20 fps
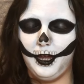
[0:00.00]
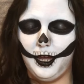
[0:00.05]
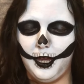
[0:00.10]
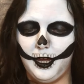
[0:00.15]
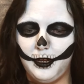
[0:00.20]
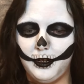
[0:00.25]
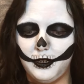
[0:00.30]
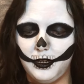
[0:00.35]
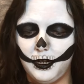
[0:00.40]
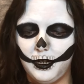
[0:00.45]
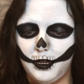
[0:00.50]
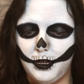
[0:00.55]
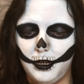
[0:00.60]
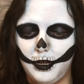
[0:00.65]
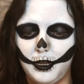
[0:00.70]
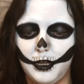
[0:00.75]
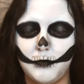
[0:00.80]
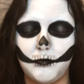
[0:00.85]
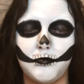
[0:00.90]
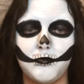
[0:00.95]
And
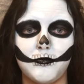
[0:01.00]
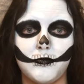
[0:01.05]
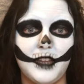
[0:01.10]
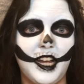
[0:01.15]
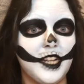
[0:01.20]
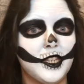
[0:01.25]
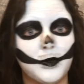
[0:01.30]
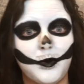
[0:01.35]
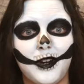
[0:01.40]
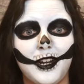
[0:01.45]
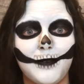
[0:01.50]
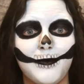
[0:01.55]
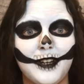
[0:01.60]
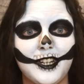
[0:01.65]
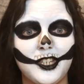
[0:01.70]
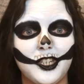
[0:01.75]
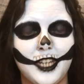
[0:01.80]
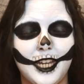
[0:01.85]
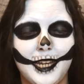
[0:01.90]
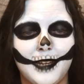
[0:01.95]
that's pretty
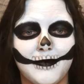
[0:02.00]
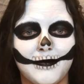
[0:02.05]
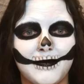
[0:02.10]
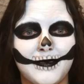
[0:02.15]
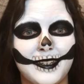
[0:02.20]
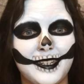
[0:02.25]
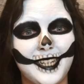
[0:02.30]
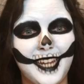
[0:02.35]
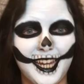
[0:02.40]
much it.